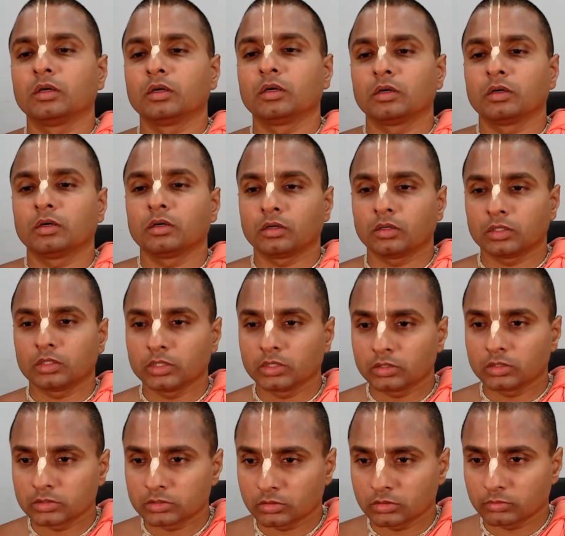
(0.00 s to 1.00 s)
Hare
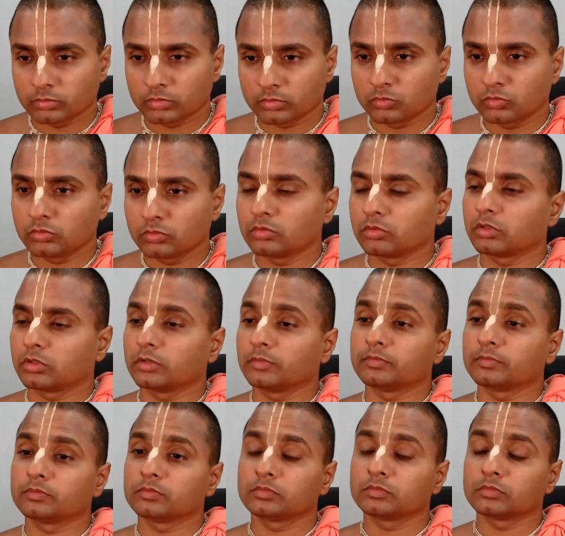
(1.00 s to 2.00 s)
Krishna Prabhu. Okay.
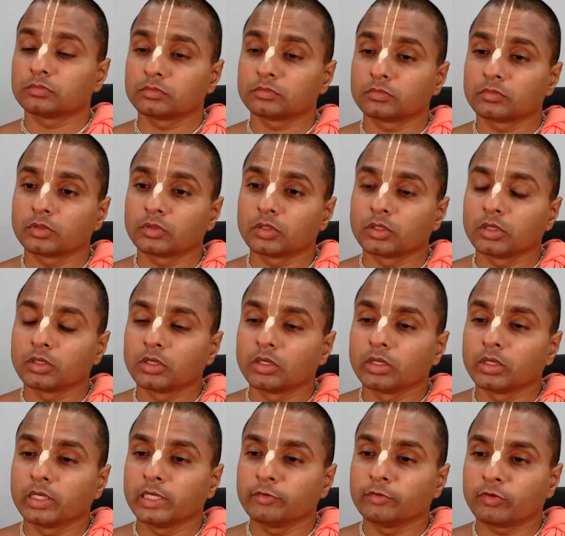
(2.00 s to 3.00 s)

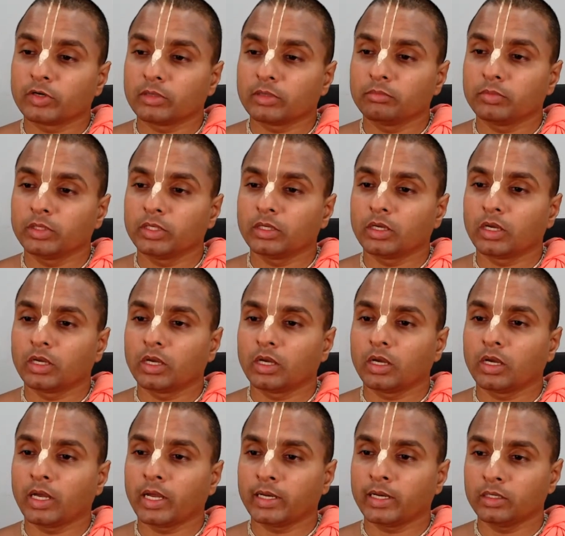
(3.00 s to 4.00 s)
If I'm being
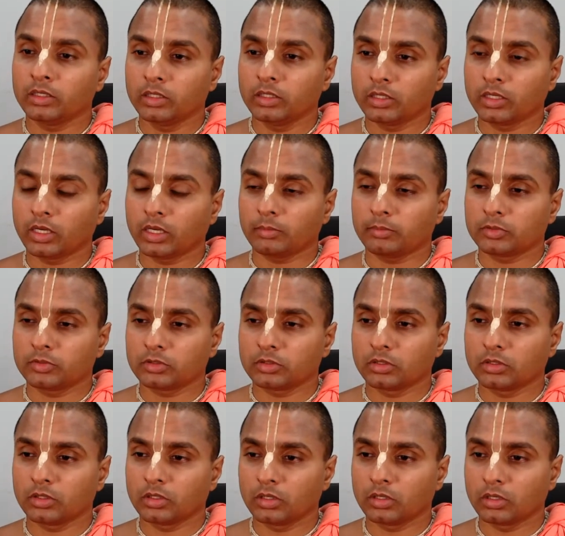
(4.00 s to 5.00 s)
handicapped
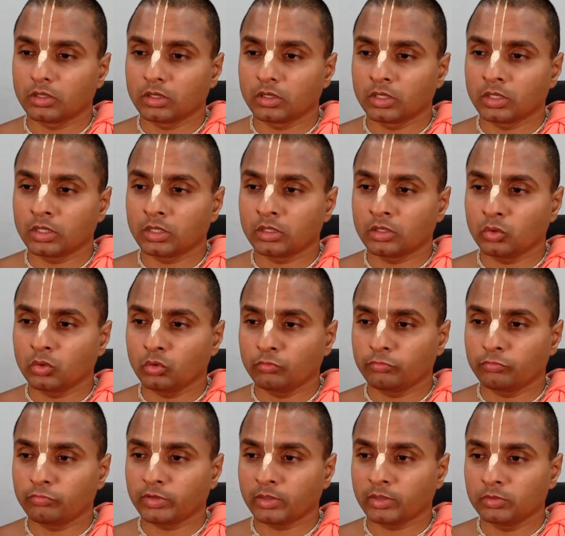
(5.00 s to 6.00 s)
and no
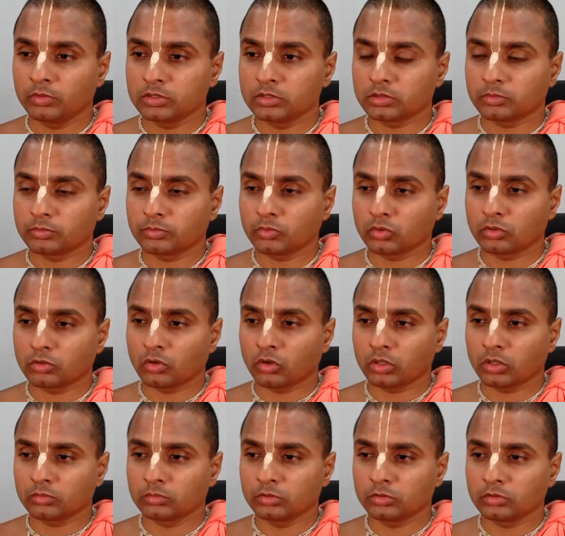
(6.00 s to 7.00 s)
family support, not
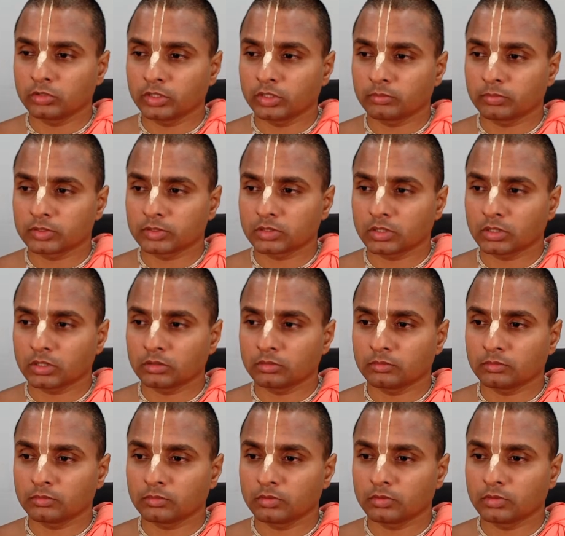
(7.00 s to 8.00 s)
able to take prasadam,